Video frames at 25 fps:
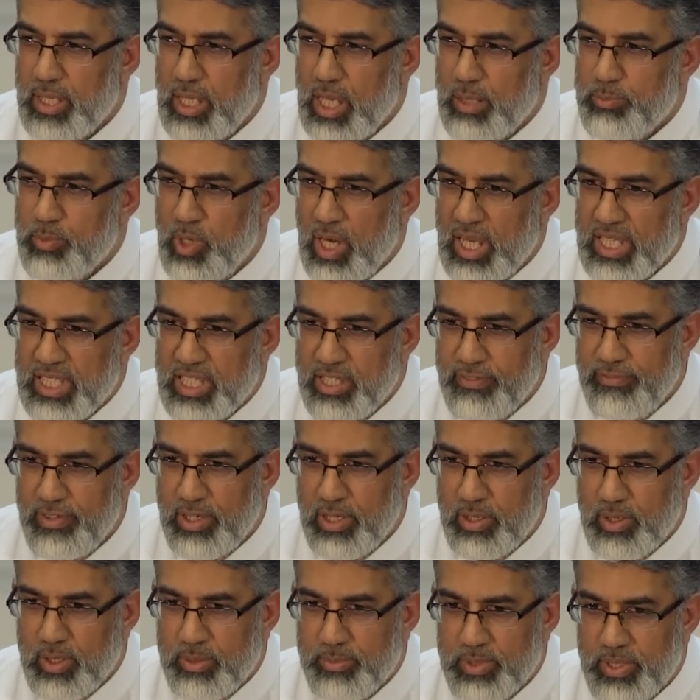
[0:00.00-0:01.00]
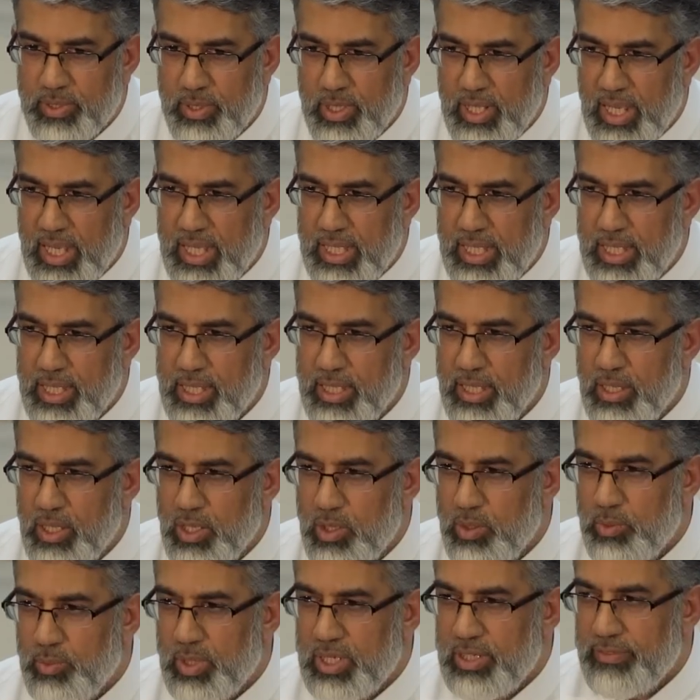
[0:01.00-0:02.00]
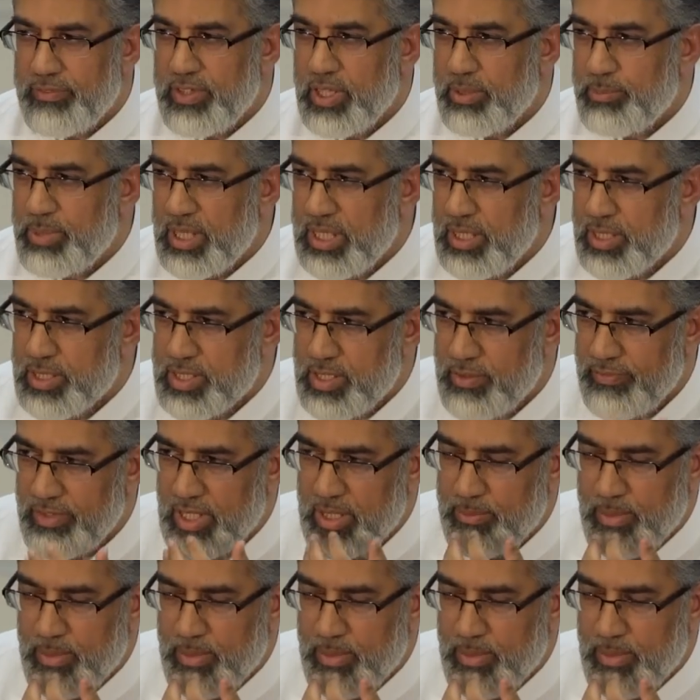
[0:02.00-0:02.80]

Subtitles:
Abu Hanifa, rahmatullah alayhi, one of the opinions of